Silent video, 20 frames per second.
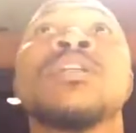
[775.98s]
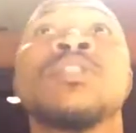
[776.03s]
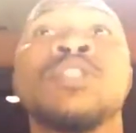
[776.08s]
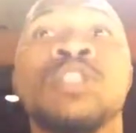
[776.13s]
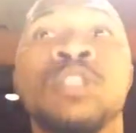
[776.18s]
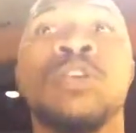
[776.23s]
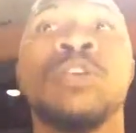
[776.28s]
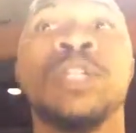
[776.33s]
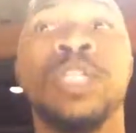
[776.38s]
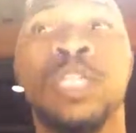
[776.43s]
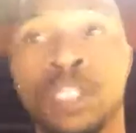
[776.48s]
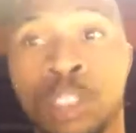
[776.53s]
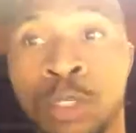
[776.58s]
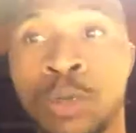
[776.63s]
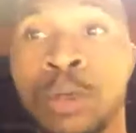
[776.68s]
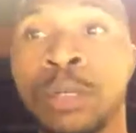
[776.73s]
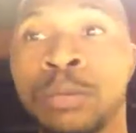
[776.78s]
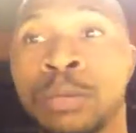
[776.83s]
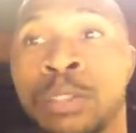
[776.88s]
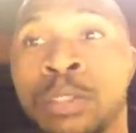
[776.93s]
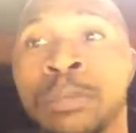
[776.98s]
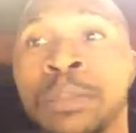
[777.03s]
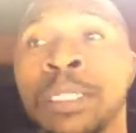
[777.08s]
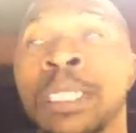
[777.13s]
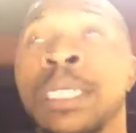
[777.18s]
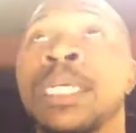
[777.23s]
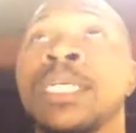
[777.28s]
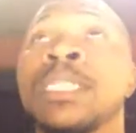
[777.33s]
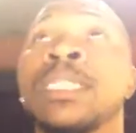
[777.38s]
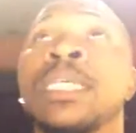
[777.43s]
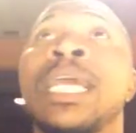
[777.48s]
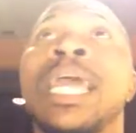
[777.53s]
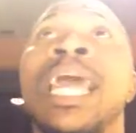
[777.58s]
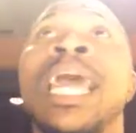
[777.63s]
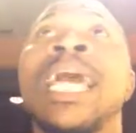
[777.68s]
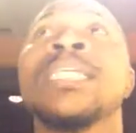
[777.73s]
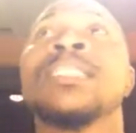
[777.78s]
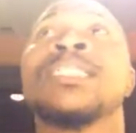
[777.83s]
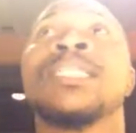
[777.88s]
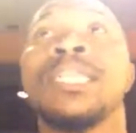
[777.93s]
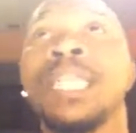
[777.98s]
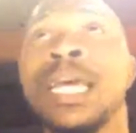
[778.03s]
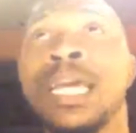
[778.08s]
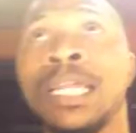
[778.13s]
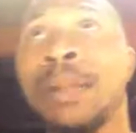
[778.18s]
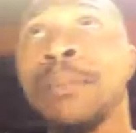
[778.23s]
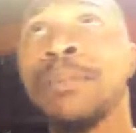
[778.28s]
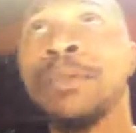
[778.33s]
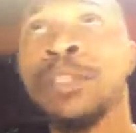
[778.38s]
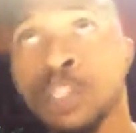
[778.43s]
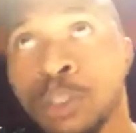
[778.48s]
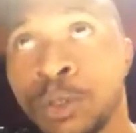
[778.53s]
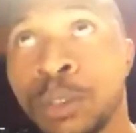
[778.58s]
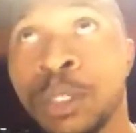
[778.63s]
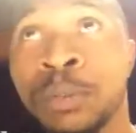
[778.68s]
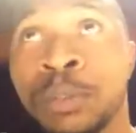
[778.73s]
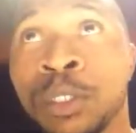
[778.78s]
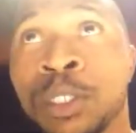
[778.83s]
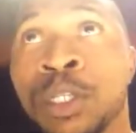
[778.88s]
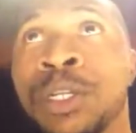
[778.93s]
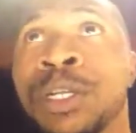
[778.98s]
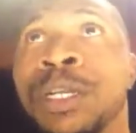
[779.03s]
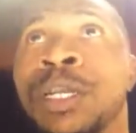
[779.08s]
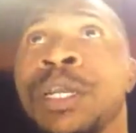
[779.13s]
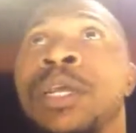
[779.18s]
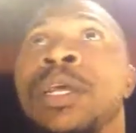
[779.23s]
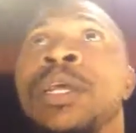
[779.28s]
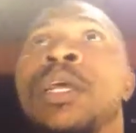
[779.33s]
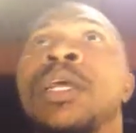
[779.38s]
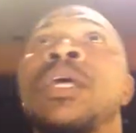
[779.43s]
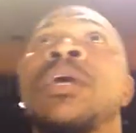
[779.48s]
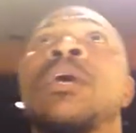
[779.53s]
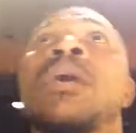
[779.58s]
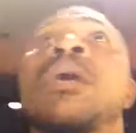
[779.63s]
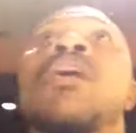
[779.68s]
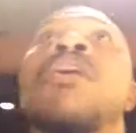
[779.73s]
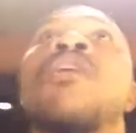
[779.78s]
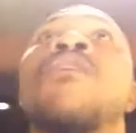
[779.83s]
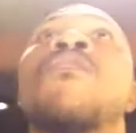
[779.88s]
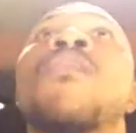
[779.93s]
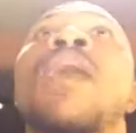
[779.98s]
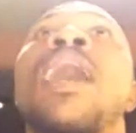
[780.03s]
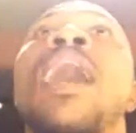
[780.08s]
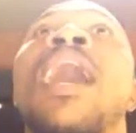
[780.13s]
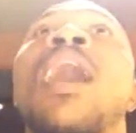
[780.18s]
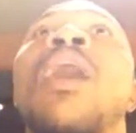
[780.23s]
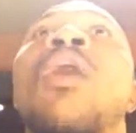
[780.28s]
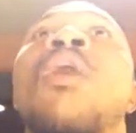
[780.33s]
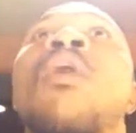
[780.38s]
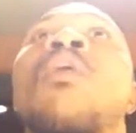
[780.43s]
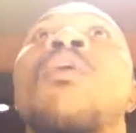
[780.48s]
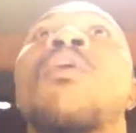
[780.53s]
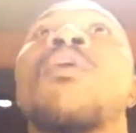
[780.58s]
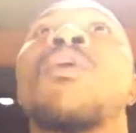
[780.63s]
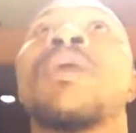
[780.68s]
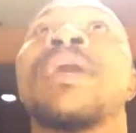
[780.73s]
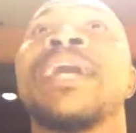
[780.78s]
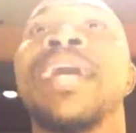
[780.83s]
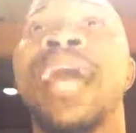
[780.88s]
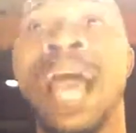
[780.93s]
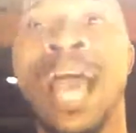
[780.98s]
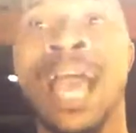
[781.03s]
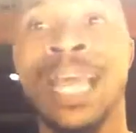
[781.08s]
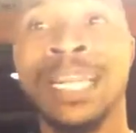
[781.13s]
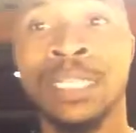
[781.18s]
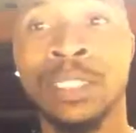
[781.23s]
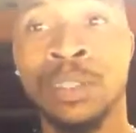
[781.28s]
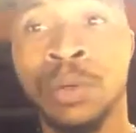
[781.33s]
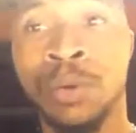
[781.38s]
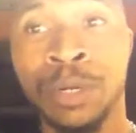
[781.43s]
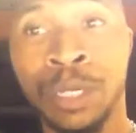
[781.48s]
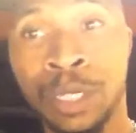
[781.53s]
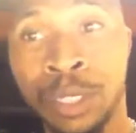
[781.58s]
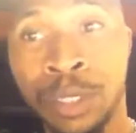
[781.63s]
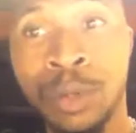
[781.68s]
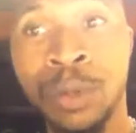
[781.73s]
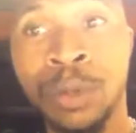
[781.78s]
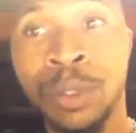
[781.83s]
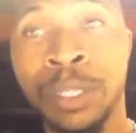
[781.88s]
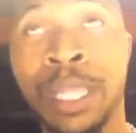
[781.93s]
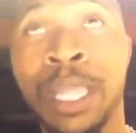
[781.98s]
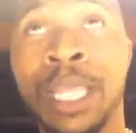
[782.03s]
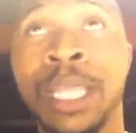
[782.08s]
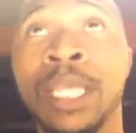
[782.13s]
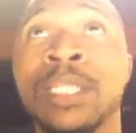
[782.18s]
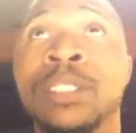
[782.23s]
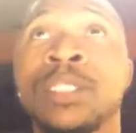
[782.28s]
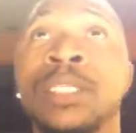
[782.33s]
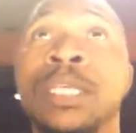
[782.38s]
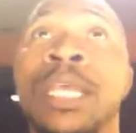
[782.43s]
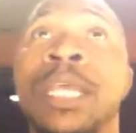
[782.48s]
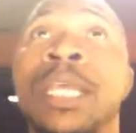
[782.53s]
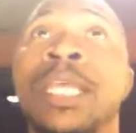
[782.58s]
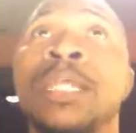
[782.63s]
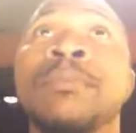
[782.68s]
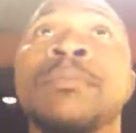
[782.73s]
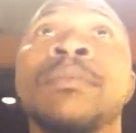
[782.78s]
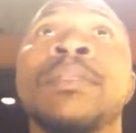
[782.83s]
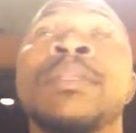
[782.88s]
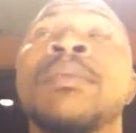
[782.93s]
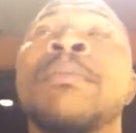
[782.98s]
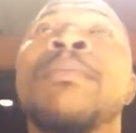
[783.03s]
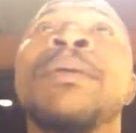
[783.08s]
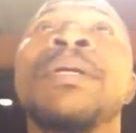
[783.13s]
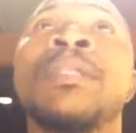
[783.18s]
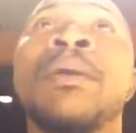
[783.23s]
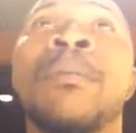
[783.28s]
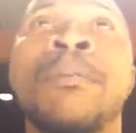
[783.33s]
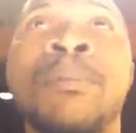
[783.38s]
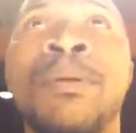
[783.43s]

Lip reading: concerning the scripture, because it has to line up in scripture of how God is going to do things. But the